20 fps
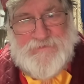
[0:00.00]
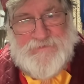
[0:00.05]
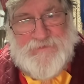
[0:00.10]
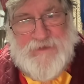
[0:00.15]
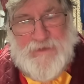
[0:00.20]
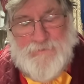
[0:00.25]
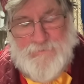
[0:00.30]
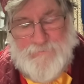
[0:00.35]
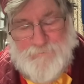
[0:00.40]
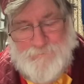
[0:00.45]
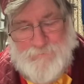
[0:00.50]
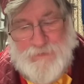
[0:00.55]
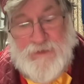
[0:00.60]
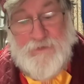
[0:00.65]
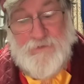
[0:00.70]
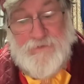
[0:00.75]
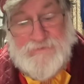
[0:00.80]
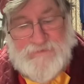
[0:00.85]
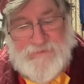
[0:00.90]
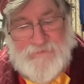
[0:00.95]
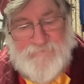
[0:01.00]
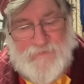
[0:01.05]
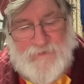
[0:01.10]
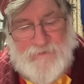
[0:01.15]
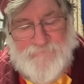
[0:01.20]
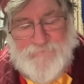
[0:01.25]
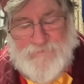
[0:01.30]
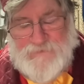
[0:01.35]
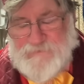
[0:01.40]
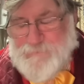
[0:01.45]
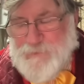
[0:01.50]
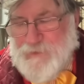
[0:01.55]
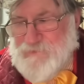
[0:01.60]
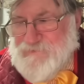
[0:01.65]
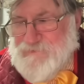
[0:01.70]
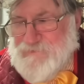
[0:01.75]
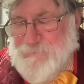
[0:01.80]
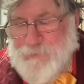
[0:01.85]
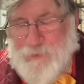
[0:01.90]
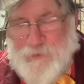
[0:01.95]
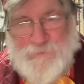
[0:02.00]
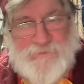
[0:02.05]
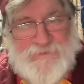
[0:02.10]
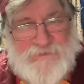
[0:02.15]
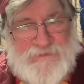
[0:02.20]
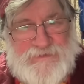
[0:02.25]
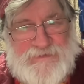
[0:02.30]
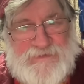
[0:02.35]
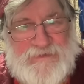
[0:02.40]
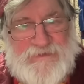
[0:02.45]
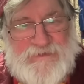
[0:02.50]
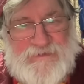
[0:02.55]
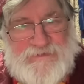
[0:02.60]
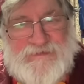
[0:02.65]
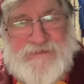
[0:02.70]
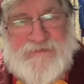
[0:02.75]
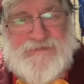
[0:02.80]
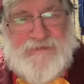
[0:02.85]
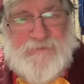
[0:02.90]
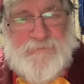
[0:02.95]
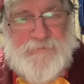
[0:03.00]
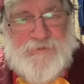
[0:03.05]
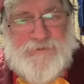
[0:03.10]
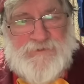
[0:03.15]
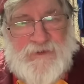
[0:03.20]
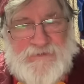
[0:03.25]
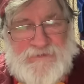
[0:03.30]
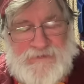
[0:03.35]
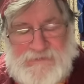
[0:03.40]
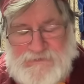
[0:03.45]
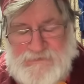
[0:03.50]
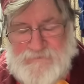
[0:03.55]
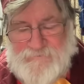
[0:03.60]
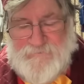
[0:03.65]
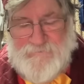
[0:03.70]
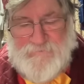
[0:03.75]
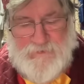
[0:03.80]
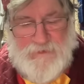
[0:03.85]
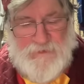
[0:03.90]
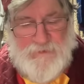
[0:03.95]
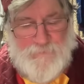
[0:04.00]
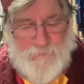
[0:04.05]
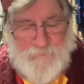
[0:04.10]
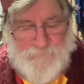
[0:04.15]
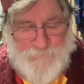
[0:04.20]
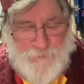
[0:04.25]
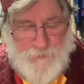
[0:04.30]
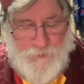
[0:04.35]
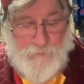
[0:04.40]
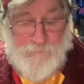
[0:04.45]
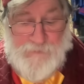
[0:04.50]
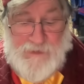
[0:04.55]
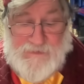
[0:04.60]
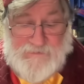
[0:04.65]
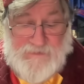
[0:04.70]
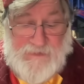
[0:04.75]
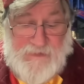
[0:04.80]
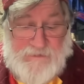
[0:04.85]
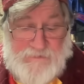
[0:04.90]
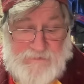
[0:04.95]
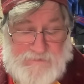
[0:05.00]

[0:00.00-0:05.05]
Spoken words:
Now, because of our first past the post system, the chances of reform getting any